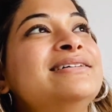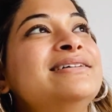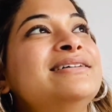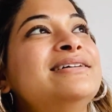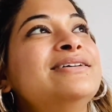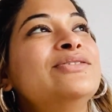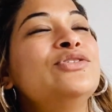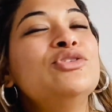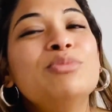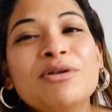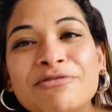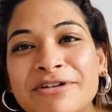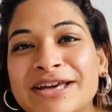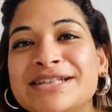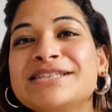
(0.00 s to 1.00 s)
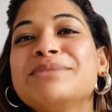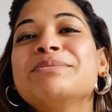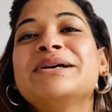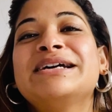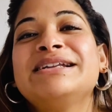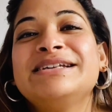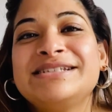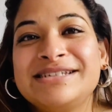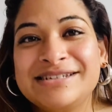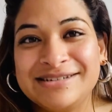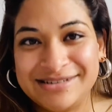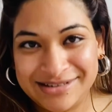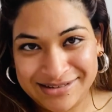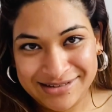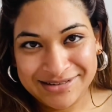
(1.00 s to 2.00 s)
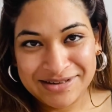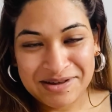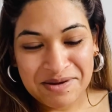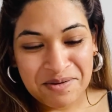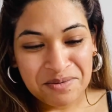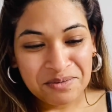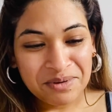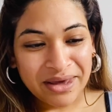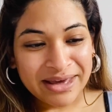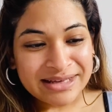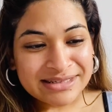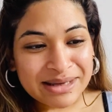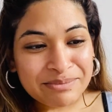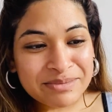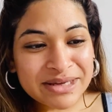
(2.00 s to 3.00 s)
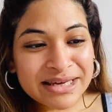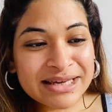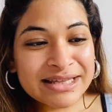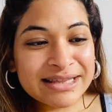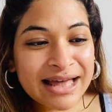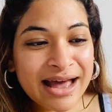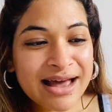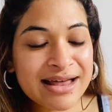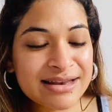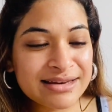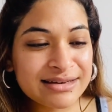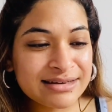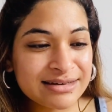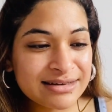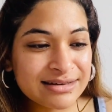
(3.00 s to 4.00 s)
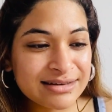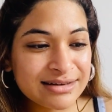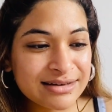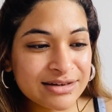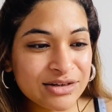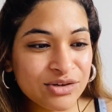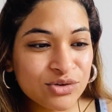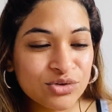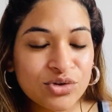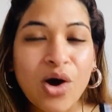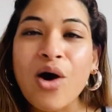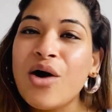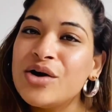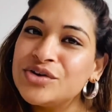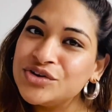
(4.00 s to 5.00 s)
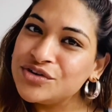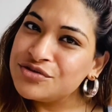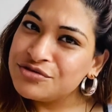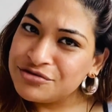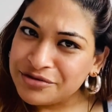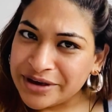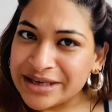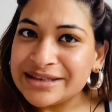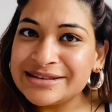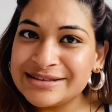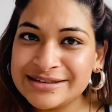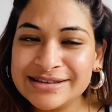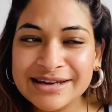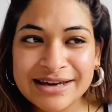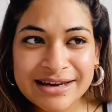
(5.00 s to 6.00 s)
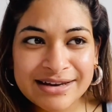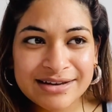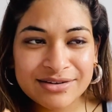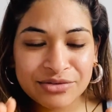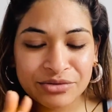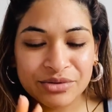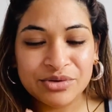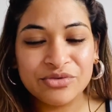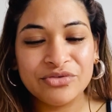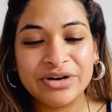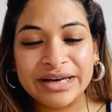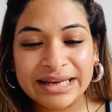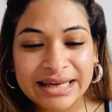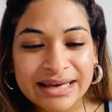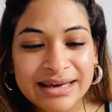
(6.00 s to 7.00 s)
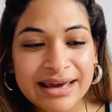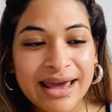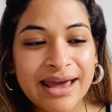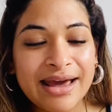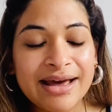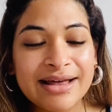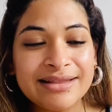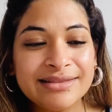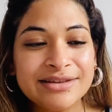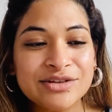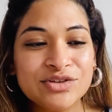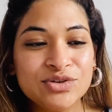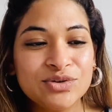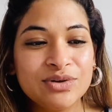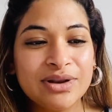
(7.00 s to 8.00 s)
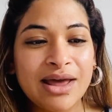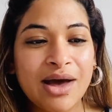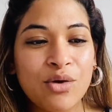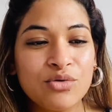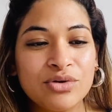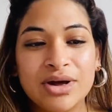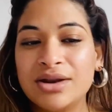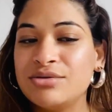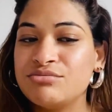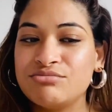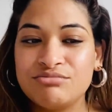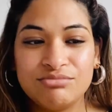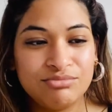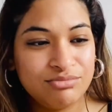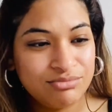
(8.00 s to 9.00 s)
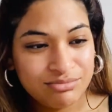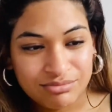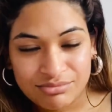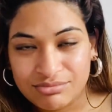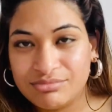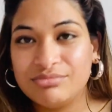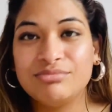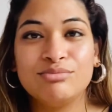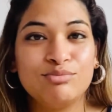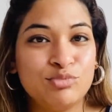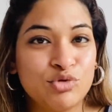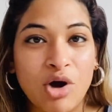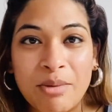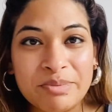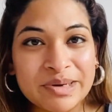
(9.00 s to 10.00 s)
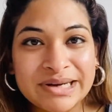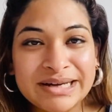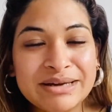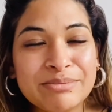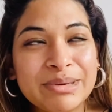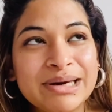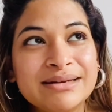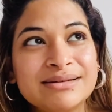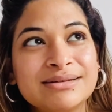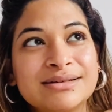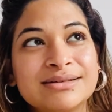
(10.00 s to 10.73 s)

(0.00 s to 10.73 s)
You may face some glitches. Okay, something that you thought you fixed it already, and this should now run properly, but